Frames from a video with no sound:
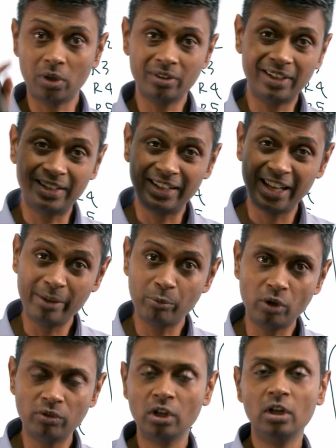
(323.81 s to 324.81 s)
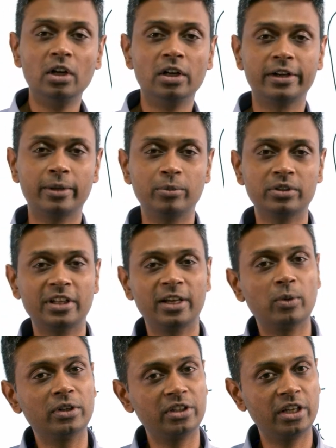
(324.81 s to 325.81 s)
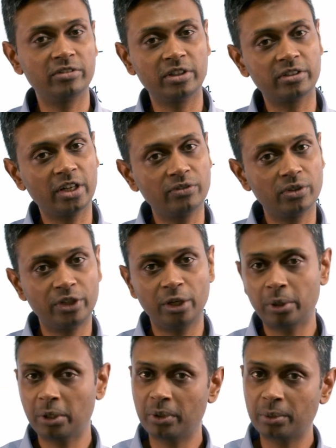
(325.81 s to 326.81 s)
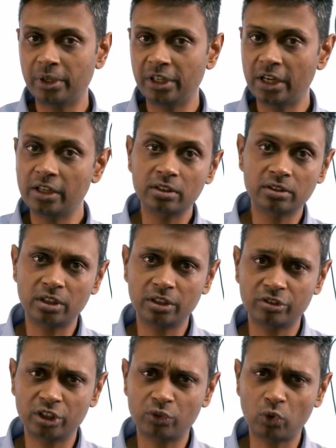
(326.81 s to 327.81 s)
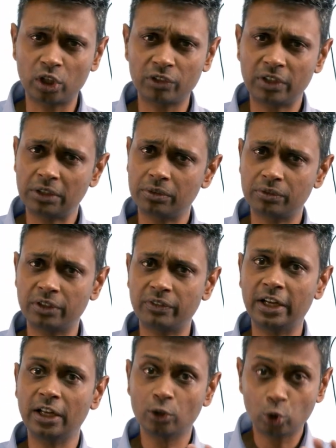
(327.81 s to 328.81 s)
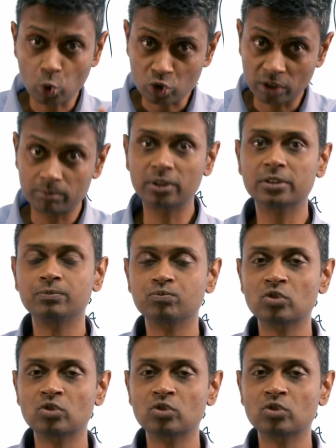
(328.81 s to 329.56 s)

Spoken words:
What is the name of numbers like 1, 3, 6, 10, 15, 21, 28, 36, 45, 55, those numbers.